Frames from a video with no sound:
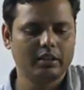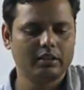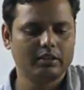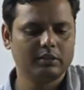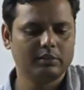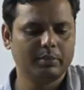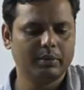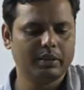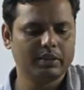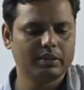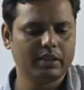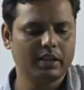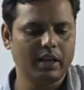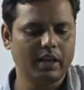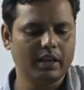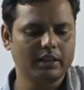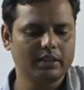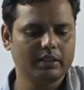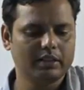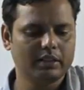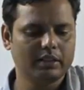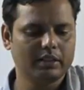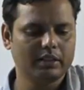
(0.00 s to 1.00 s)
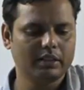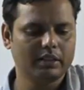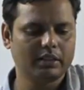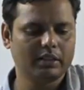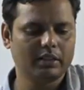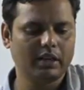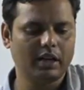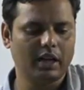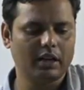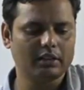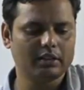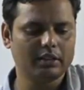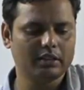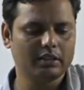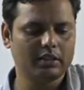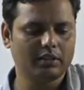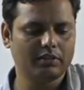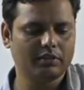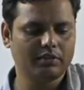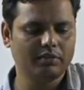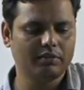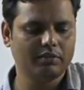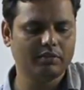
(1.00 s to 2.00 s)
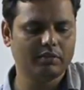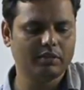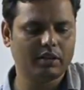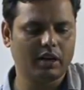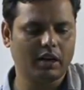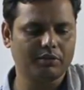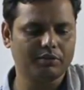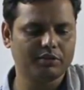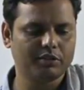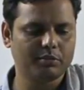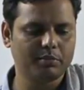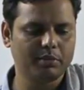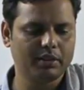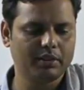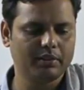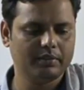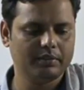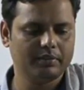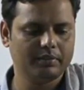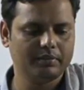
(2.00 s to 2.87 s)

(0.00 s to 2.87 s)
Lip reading: specialized classes of craftsmen.